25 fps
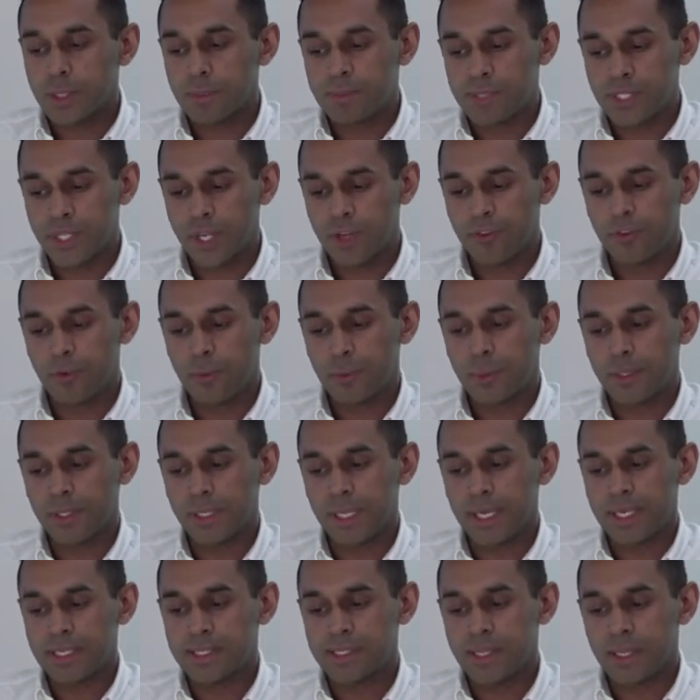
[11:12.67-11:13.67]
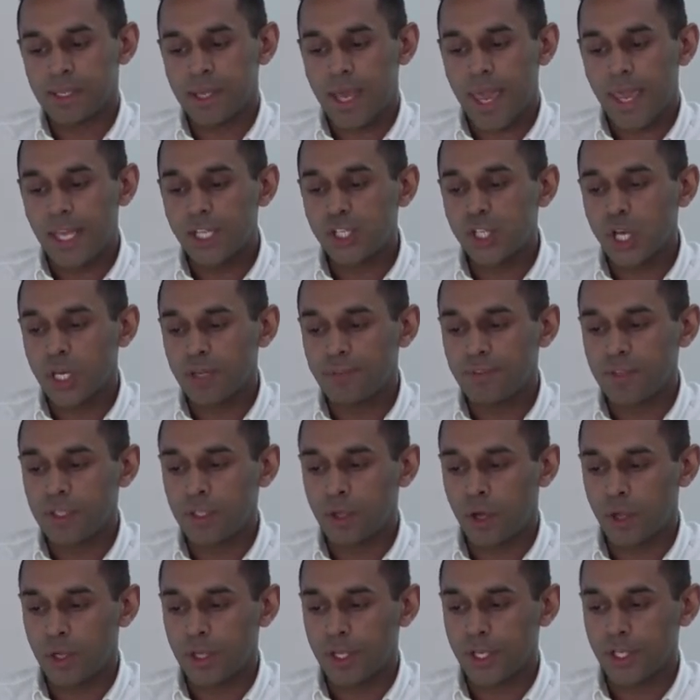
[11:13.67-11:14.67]
observable is that HIV
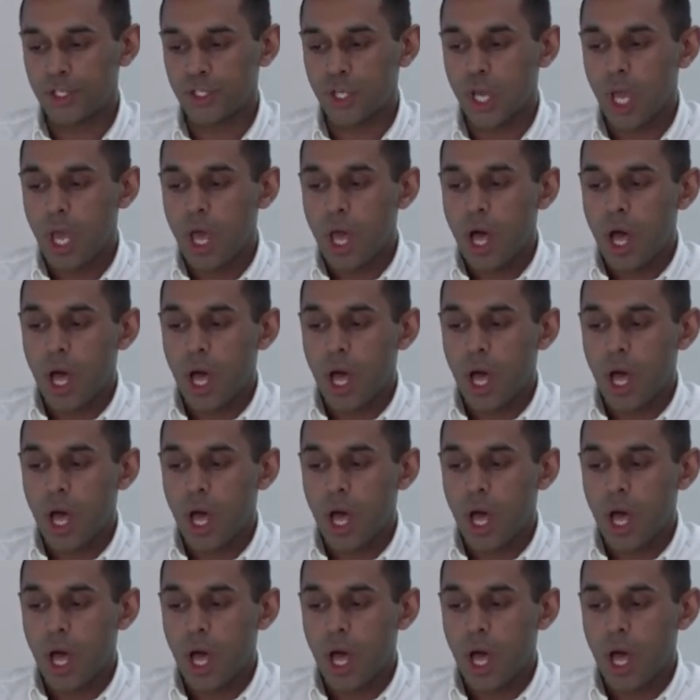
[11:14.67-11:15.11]
knowledge